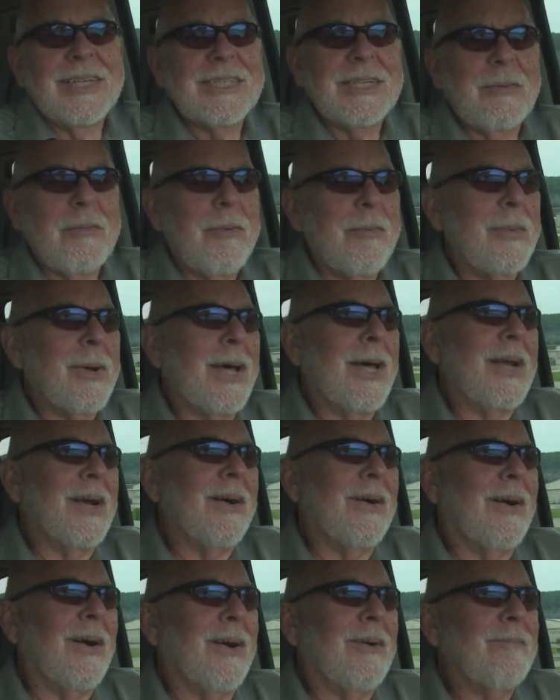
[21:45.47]
some of
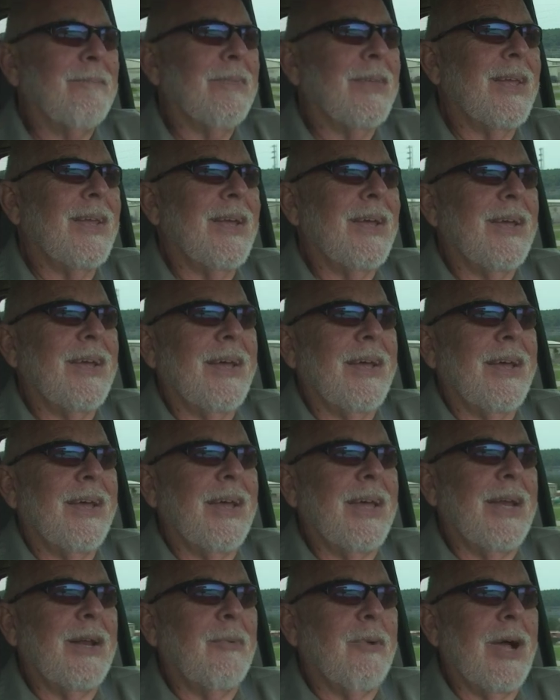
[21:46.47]
mine are.
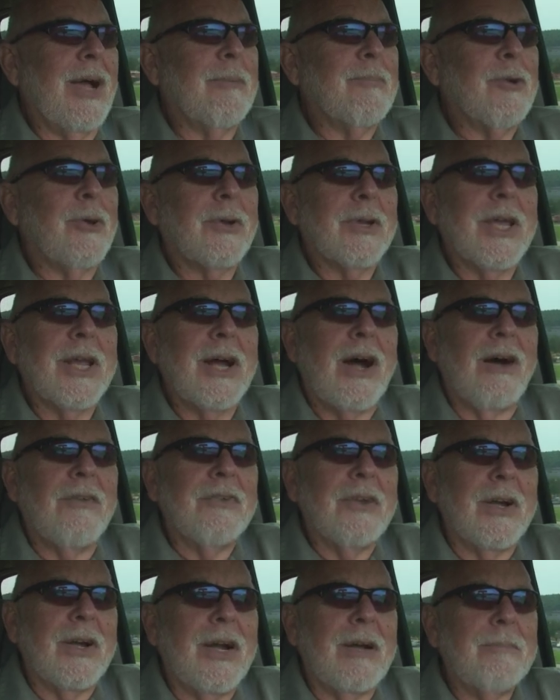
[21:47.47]
Anyway, I'm going to get
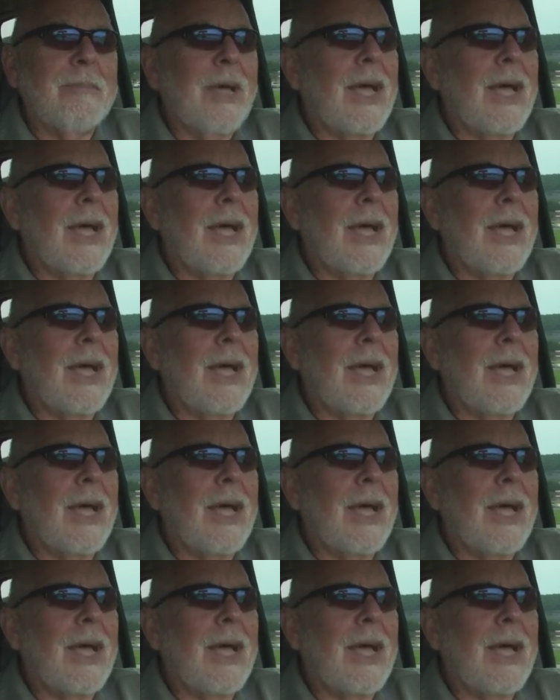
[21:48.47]
off here.